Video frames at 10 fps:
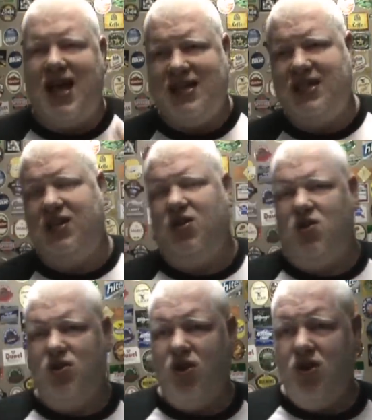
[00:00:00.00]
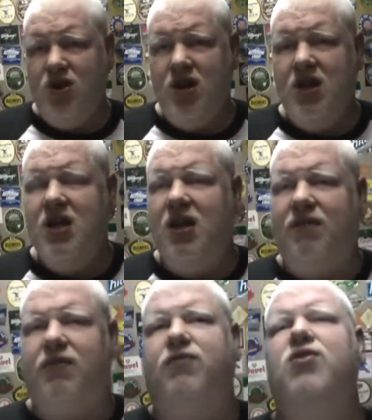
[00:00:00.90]
lasted longer,
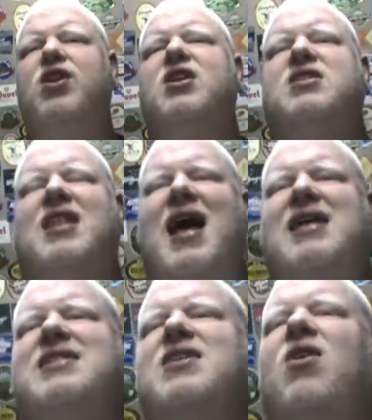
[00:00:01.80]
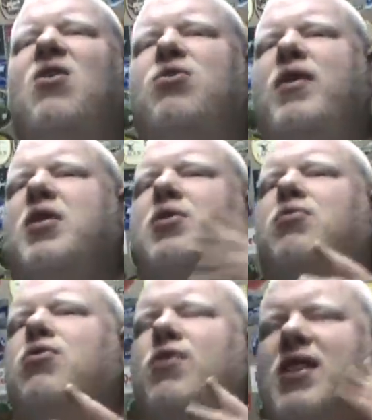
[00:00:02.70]
if the fruitiness lasted all the way
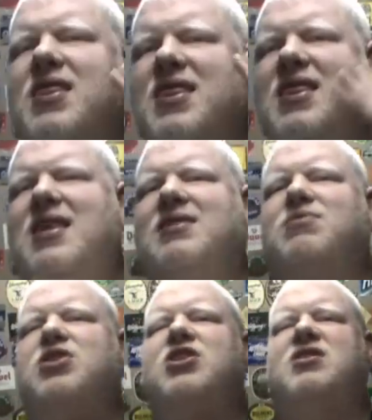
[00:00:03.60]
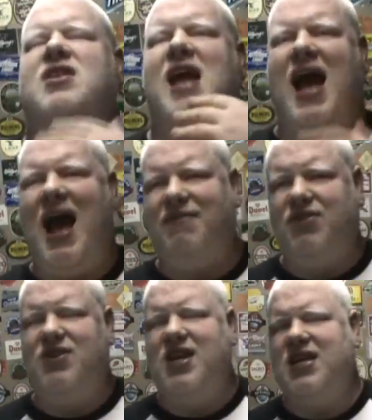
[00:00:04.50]
through and this was just the
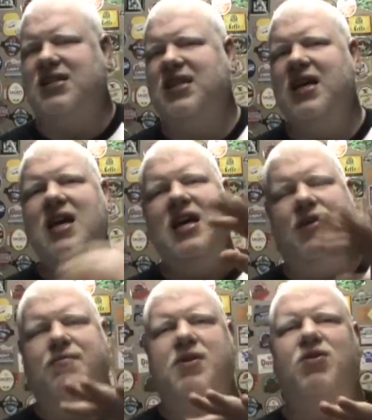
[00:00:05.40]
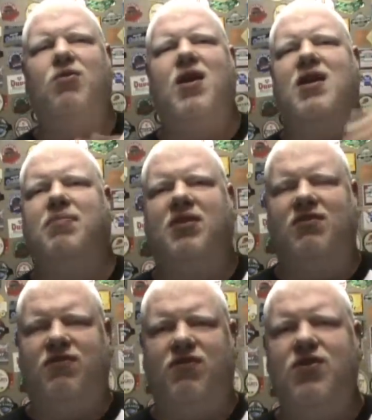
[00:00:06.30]
aftertaste, it would be great. But
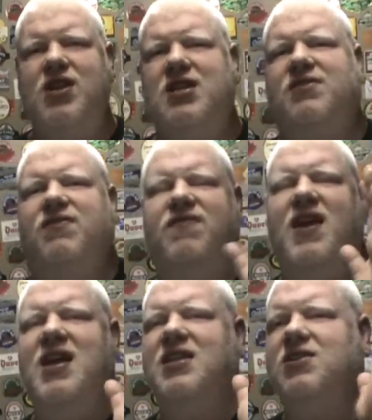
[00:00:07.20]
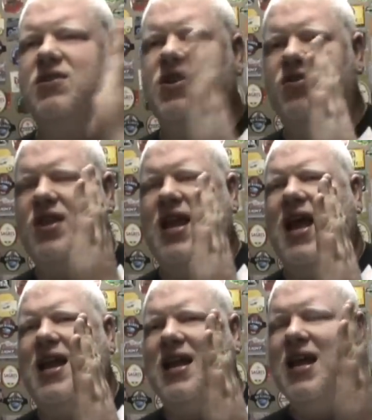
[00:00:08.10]
the fruitiness fades near
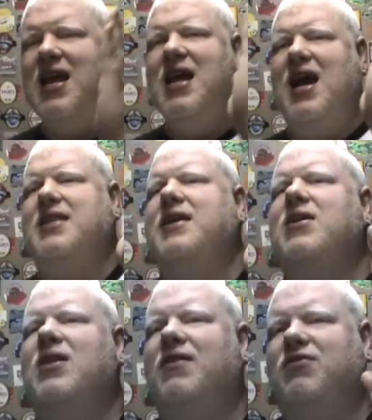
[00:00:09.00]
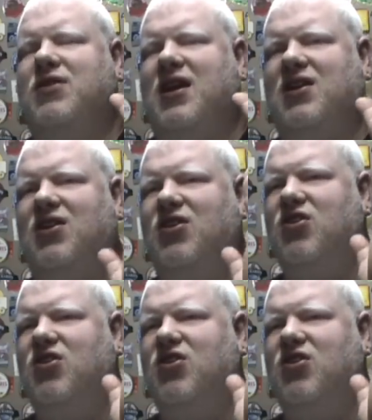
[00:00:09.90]
the end, and then you're left with that